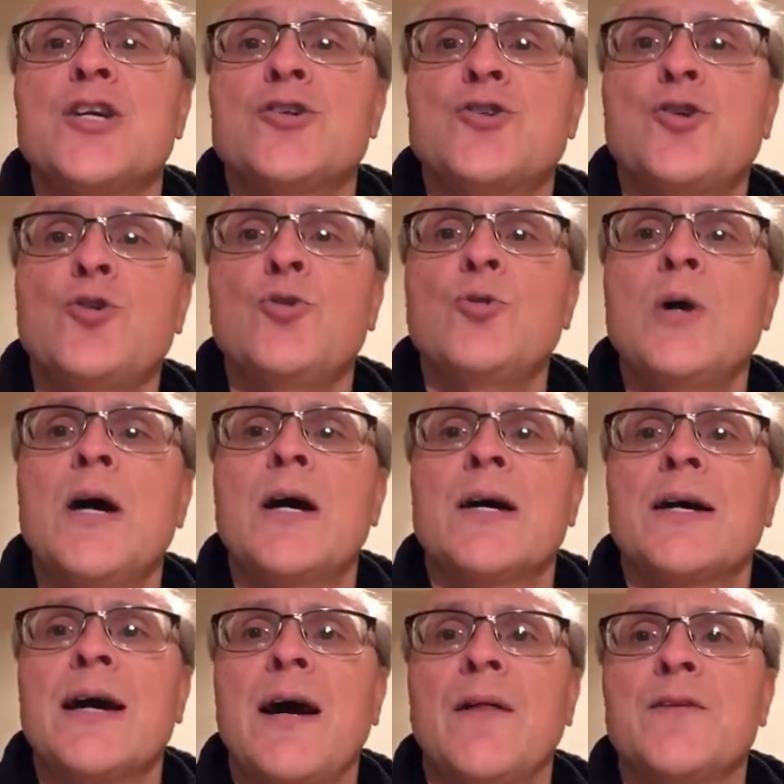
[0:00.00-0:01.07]
Two
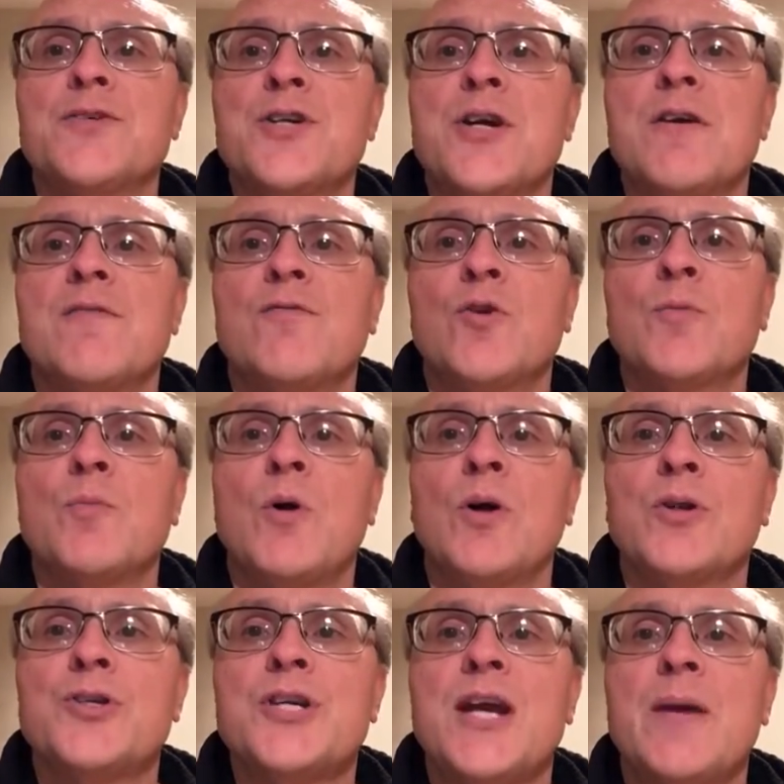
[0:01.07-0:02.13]
college
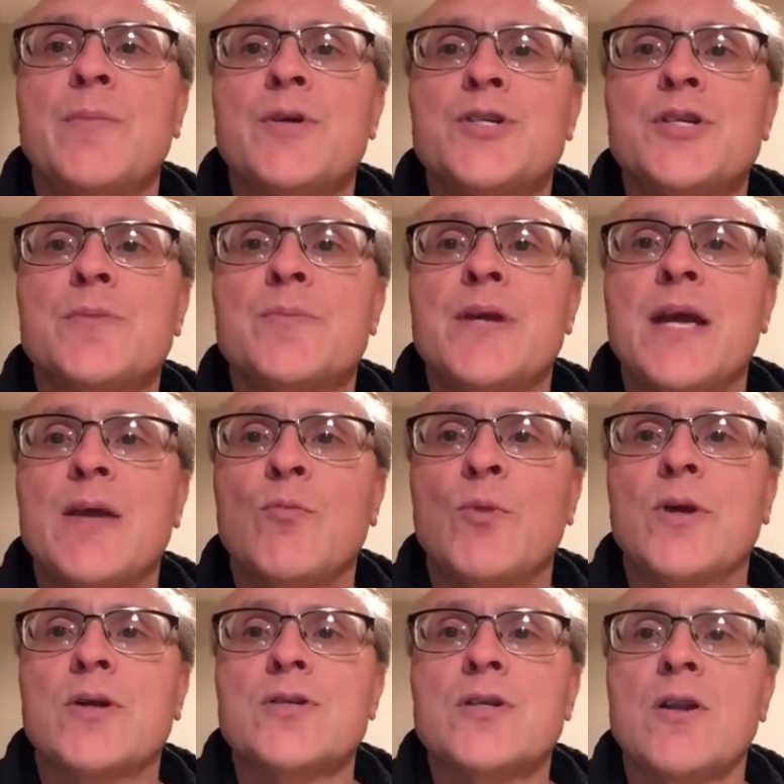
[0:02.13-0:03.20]
football championship game
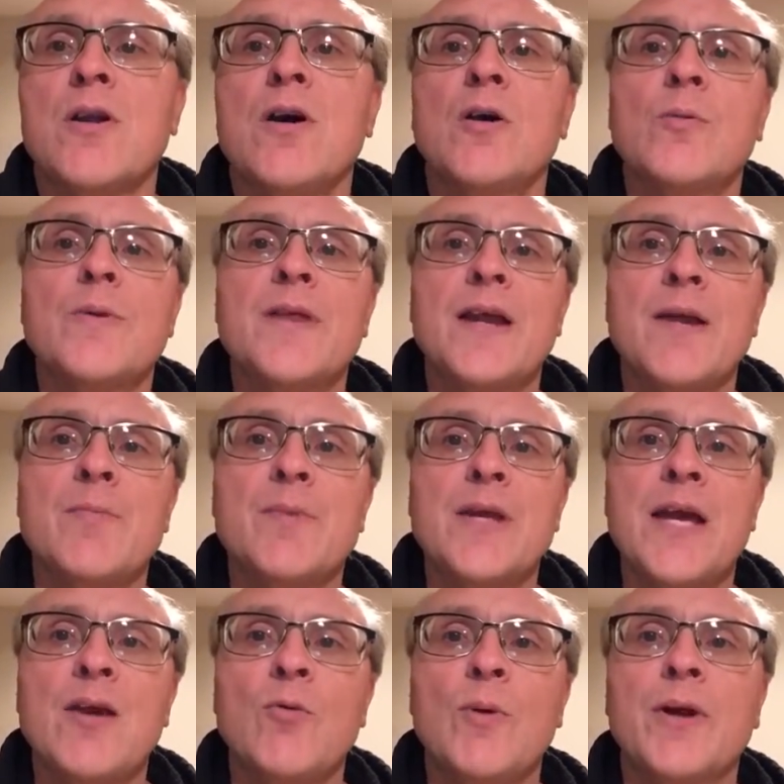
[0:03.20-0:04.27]
winners along with an
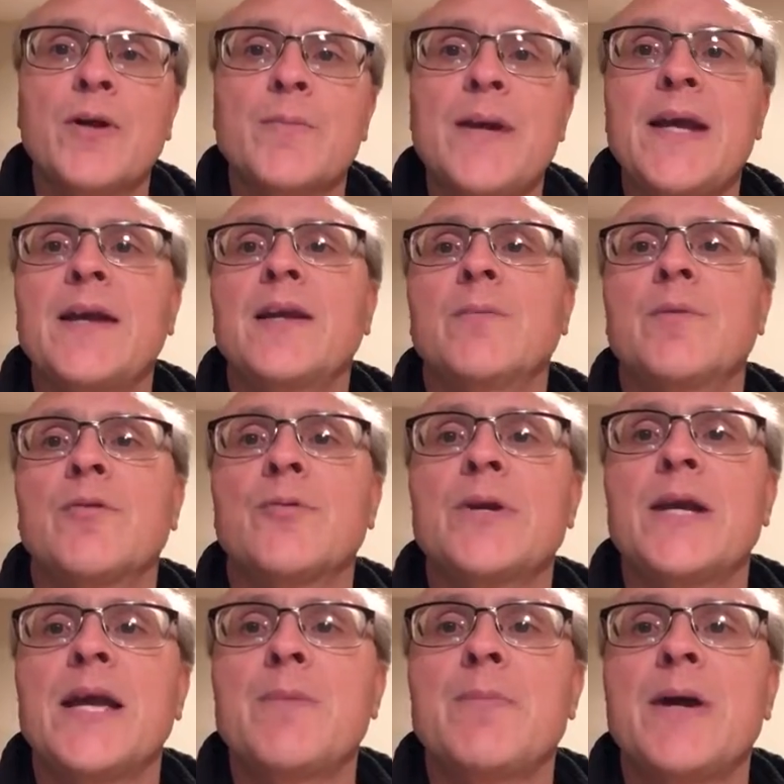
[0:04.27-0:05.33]
NBA winner, making up a
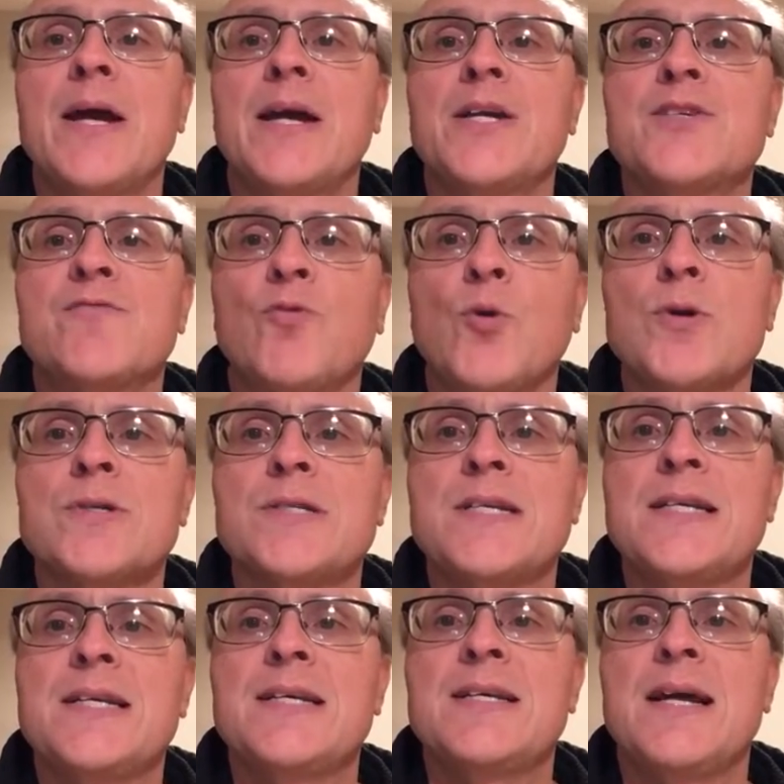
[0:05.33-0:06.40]
three-game package,
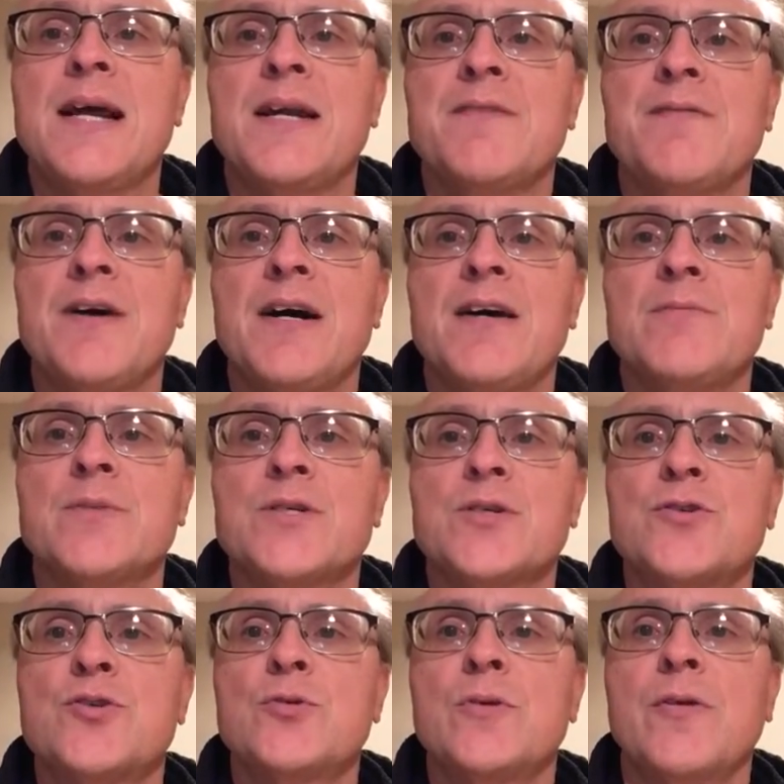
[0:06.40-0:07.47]
$14.95, must
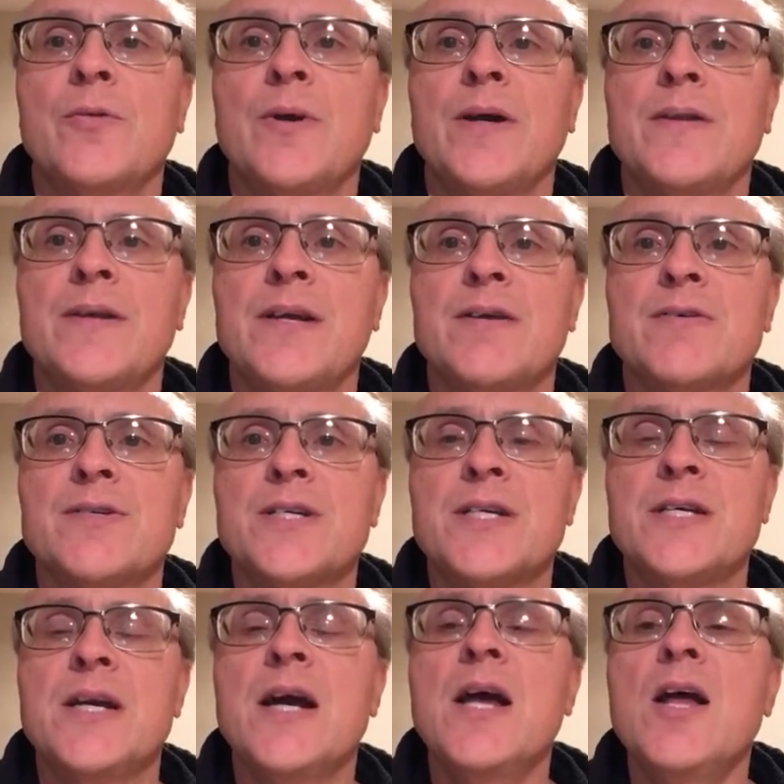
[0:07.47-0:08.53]
go 2 or 3 on the
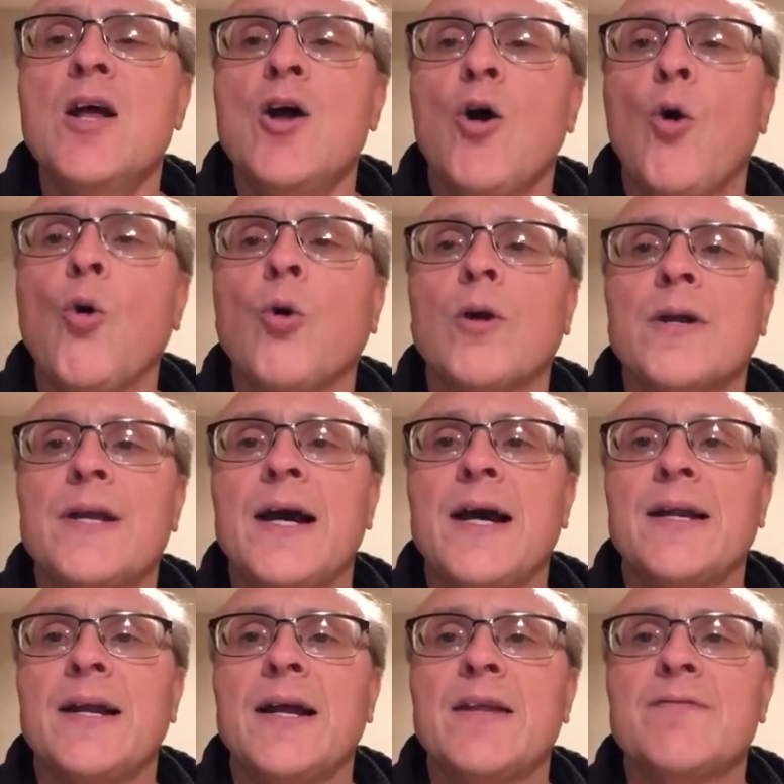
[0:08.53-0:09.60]
guarantee, or
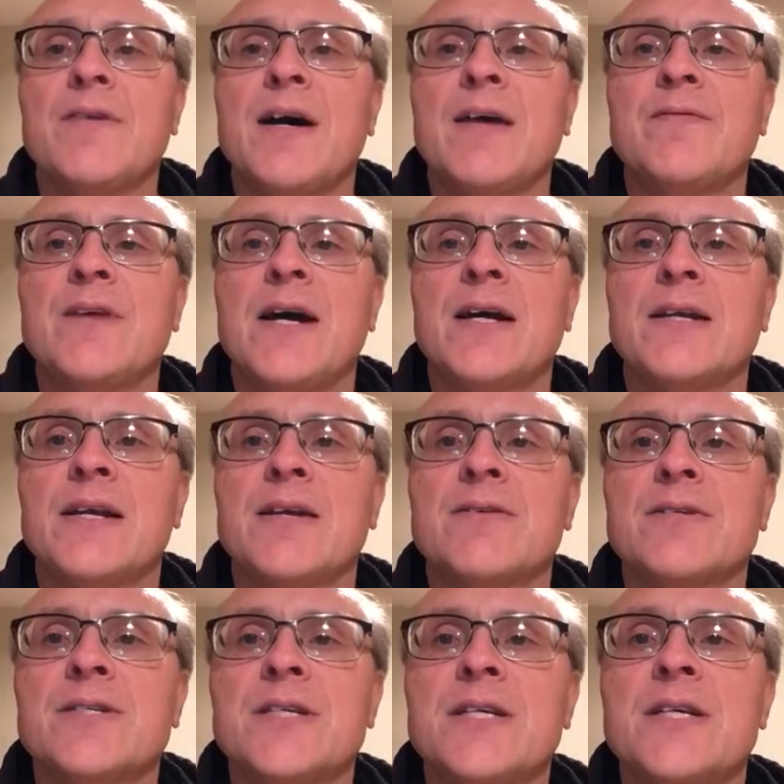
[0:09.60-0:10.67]
$9.95
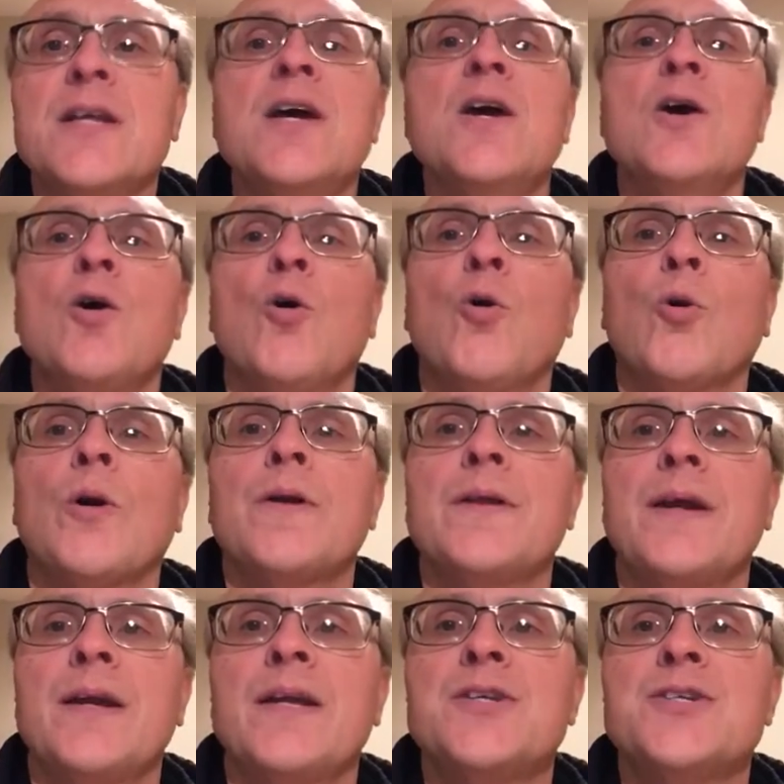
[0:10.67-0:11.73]
non-guaranteed, or in
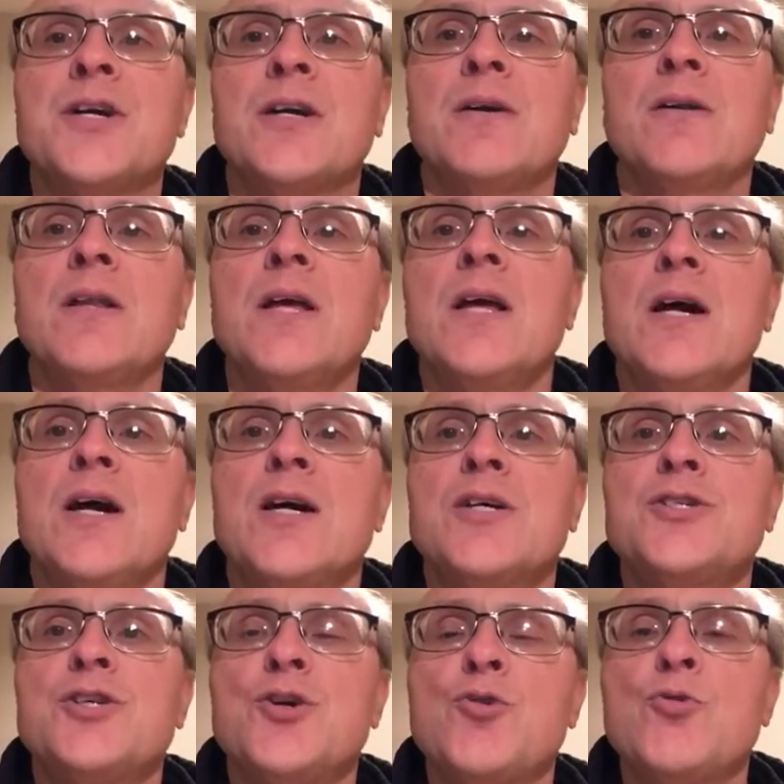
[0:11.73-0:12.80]
the NHL, a
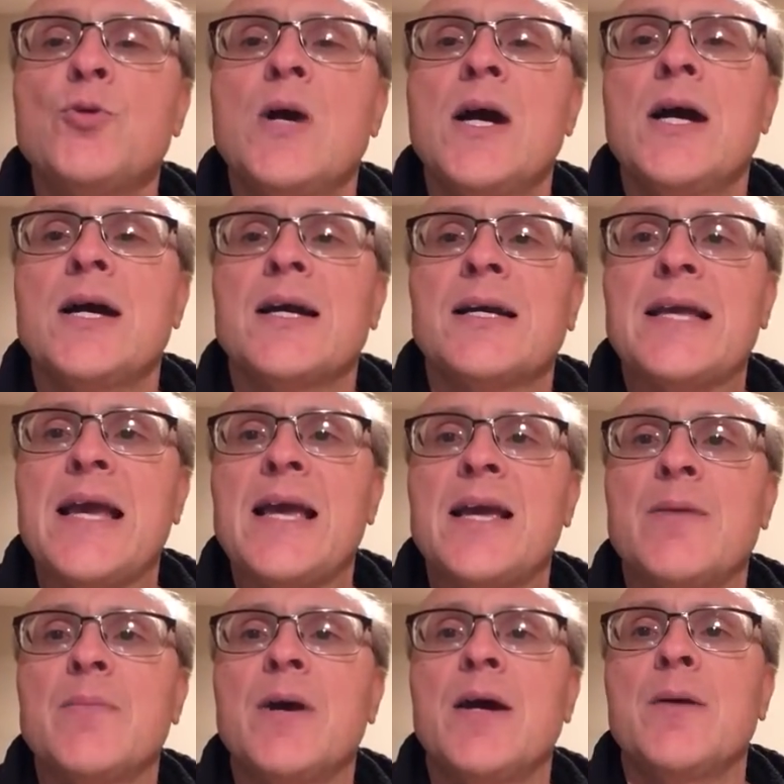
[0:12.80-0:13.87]

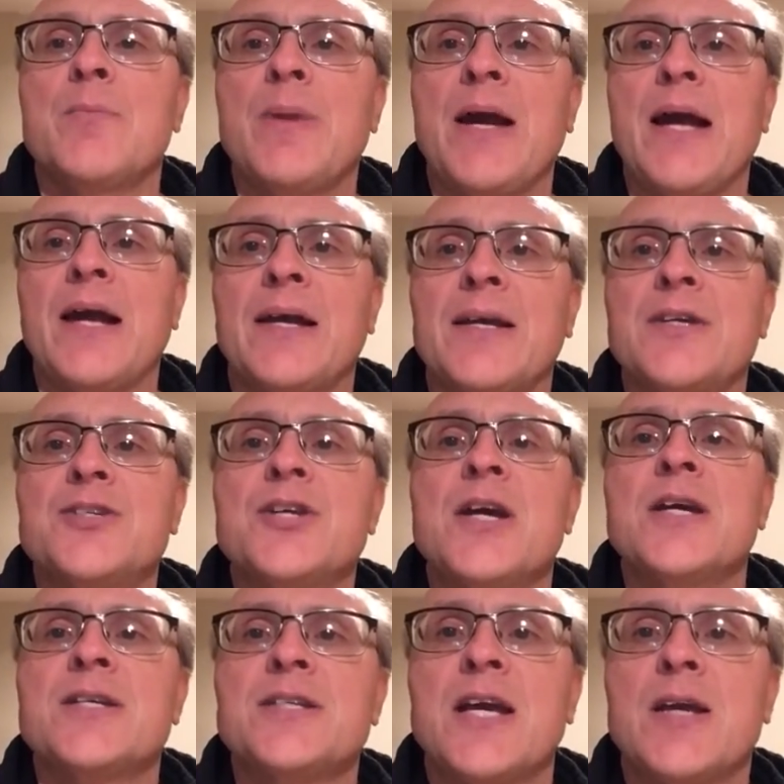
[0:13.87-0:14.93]
two-game package,
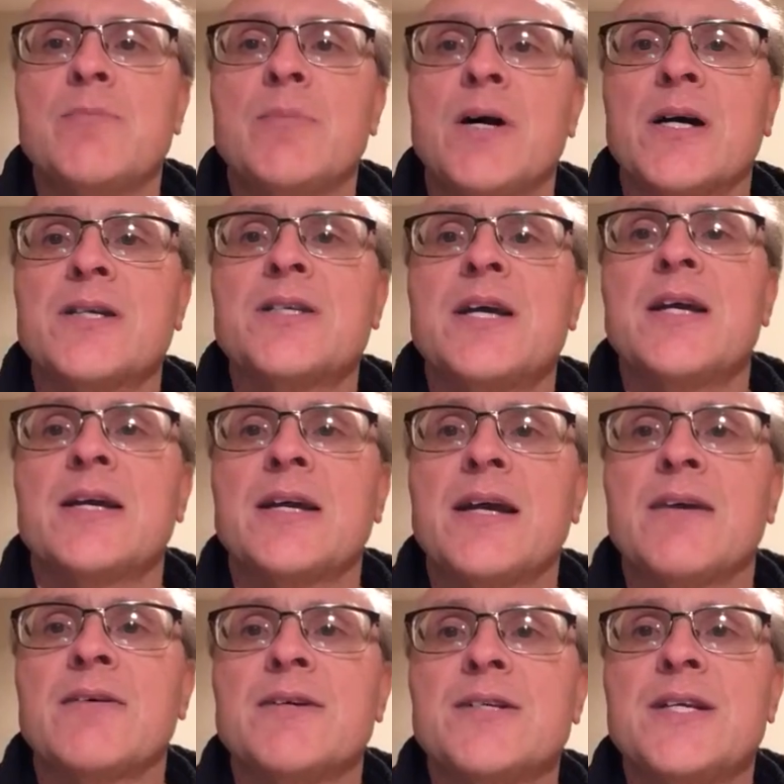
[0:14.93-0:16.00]
$10
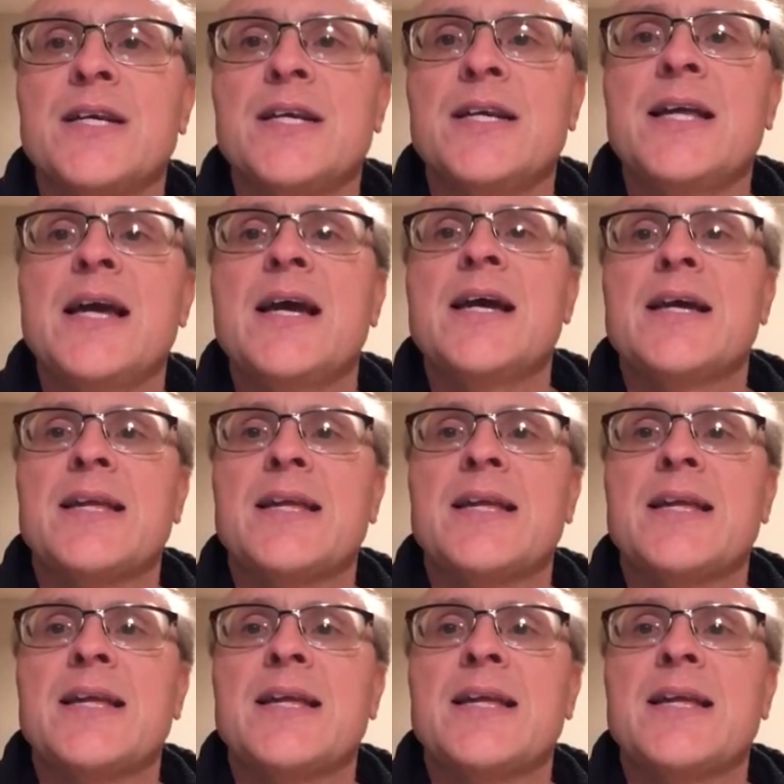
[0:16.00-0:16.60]
guaranteed.